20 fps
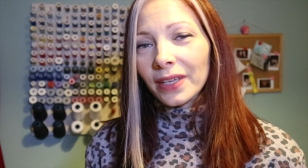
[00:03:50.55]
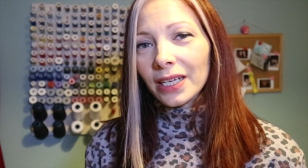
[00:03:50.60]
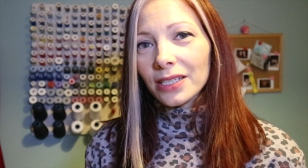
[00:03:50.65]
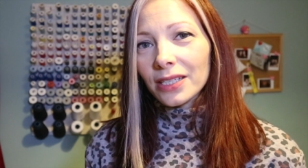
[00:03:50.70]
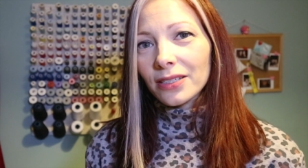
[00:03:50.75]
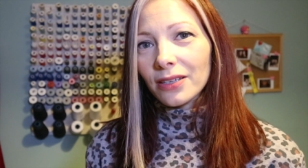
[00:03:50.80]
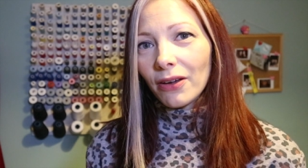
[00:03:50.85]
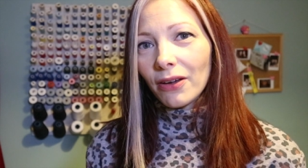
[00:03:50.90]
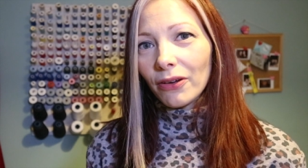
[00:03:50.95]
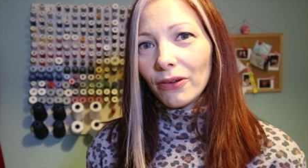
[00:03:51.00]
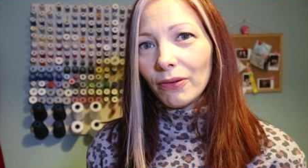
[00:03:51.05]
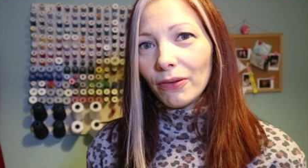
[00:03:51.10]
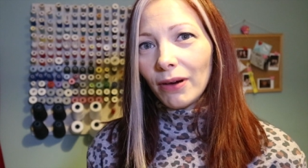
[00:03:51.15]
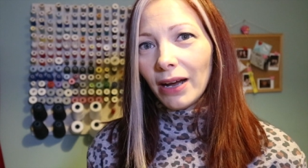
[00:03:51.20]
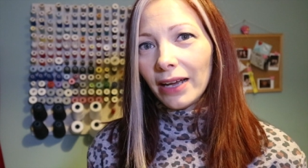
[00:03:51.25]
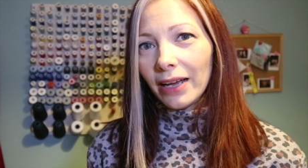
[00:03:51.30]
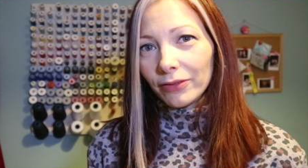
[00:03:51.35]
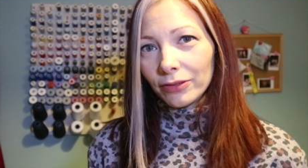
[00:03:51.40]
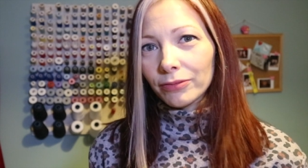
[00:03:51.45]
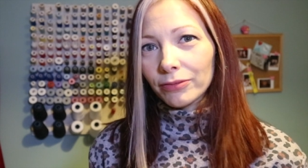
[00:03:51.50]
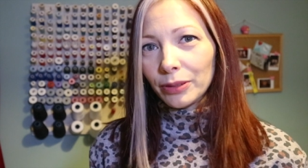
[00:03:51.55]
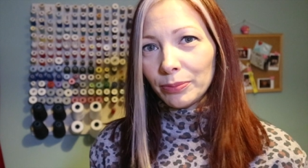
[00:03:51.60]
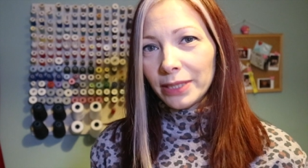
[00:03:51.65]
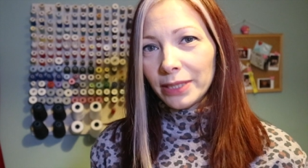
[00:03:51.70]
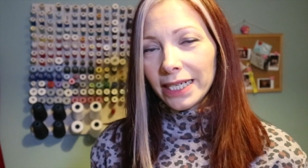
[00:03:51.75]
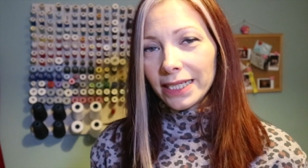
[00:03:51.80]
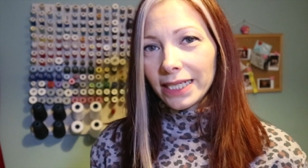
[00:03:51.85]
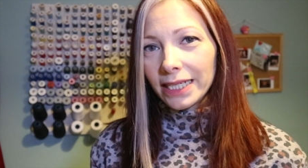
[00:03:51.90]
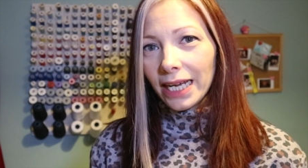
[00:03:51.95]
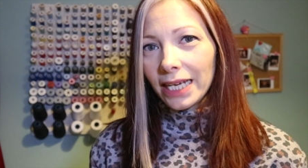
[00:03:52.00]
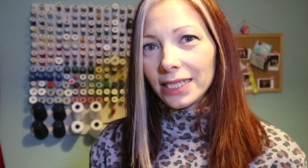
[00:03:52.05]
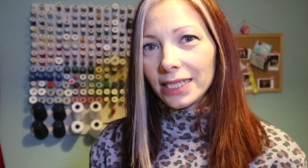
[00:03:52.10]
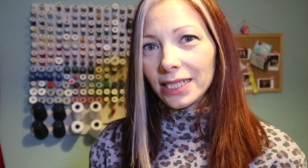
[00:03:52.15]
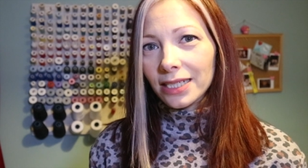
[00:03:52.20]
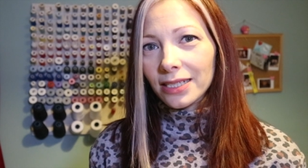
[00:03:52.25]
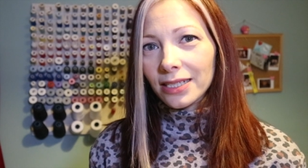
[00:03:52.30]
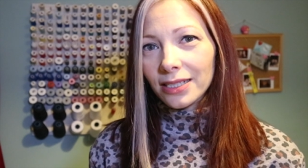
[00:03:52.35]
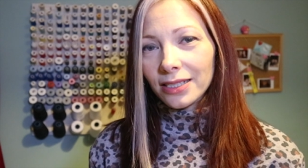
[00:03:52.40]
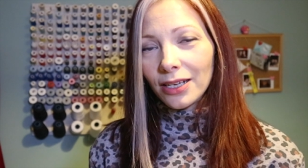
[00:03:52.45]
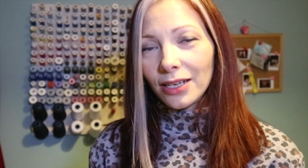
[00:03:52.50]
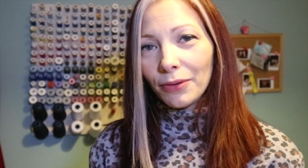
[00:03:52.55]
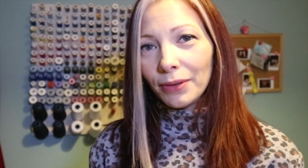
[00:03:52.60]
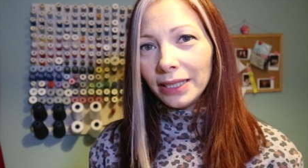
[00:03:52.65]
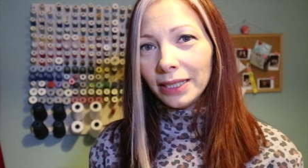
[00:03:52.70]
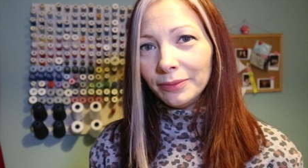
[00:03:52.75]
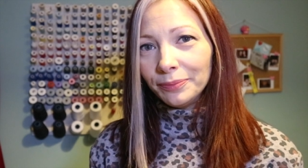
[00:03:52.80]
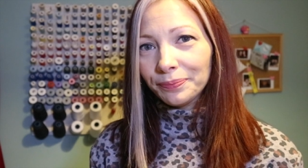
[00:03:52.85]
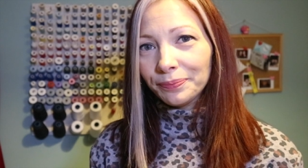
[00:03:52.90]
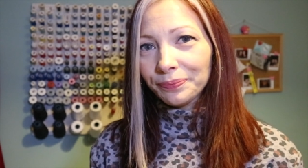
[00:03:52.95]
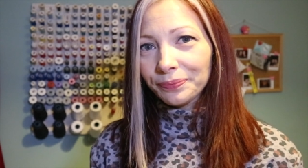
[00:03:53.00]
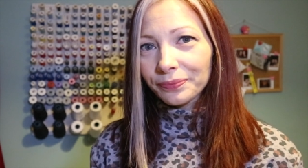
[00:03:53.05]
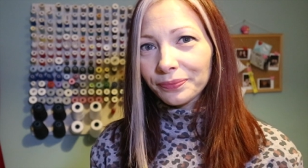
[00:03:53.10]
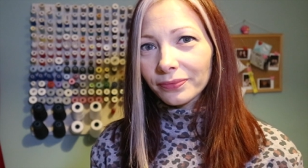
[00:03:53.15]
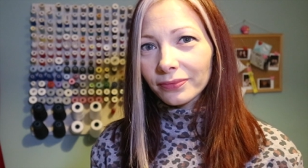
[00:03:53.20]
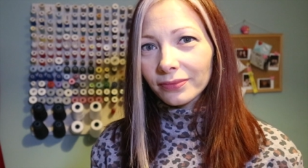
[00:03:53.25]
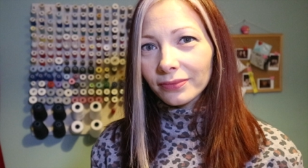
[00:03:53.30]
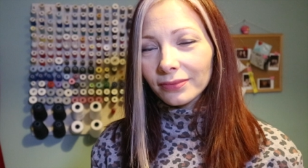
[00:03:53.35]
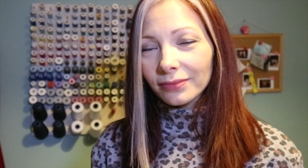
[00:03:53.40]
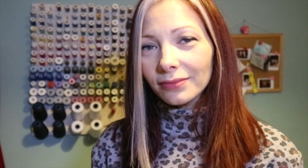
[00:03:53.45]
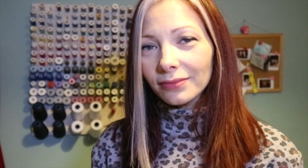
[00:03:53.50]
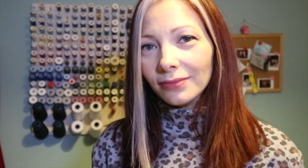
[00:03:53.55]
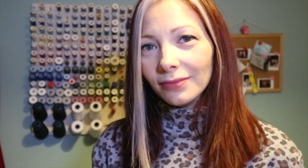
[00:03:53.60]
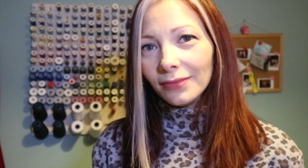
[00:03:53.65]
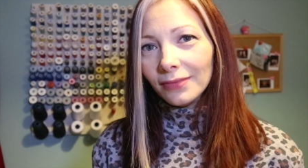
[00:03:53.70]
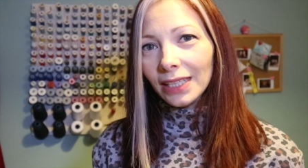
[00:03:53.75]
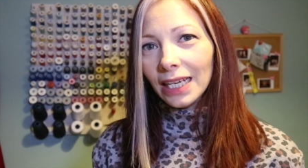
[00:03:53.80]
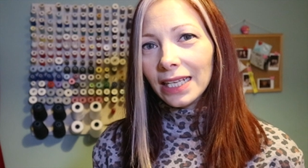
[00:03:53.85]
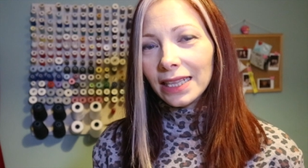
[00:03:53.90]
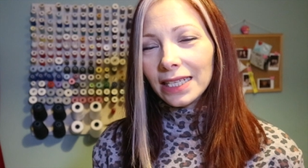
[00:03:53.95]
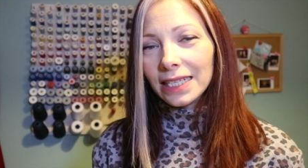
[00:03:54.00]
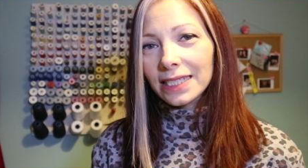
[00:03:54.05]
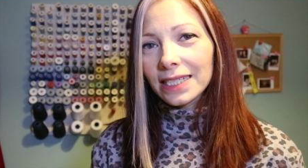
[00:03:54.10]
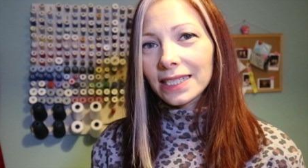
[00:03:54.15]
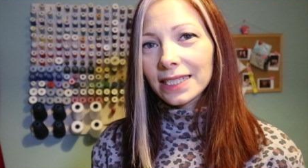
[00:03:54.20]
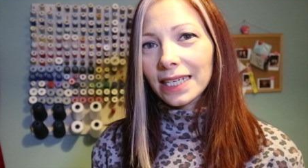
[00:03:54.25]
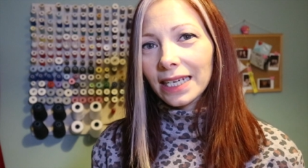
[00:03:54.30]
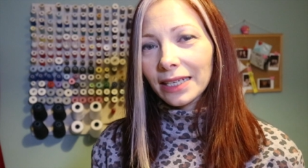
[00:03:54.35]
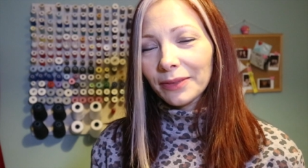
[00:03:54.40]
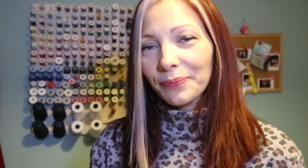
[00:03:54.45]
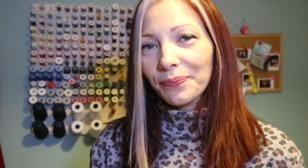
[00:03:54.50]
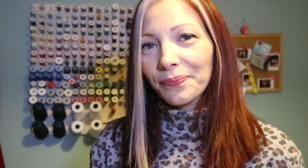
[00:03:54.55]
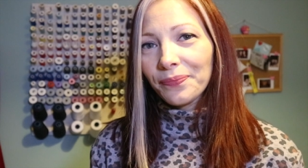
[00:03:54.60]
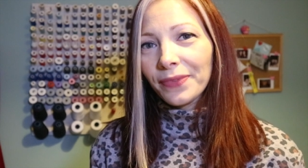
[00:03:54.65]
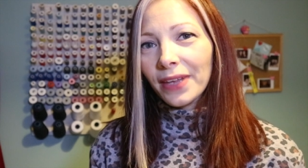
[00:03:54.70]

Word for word: So I have a room dedicated to sewing, and this is it.